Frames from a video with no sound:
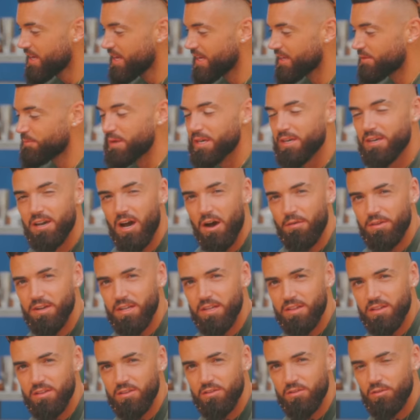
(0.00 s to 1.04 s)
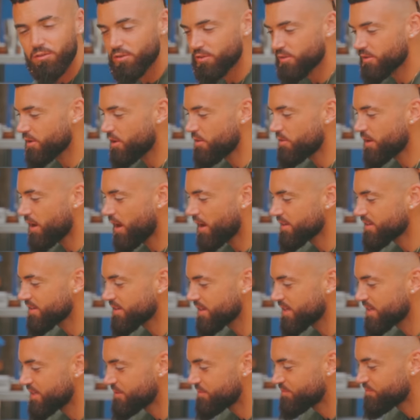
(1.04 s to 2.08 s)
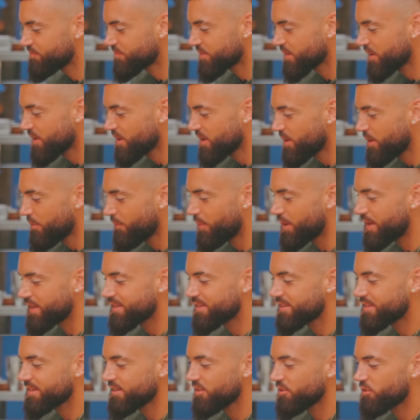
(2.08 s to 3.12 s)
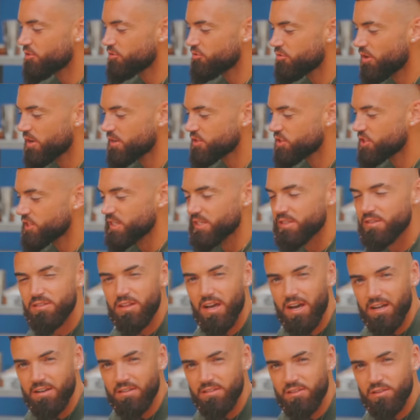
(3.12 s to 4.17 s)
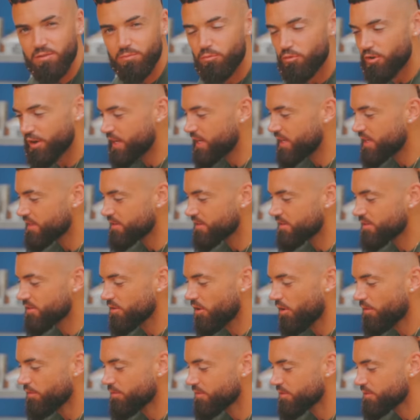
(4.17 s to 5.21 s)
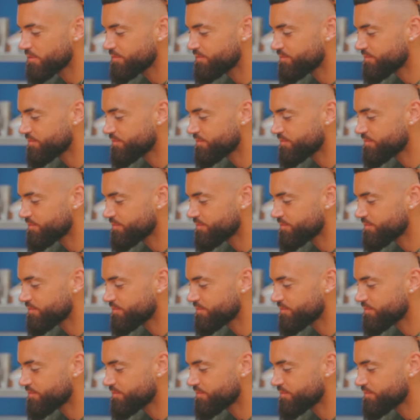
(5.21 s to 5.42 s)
It's been covered in the sauce so nicely but it's still crunchy and, and springy and soft.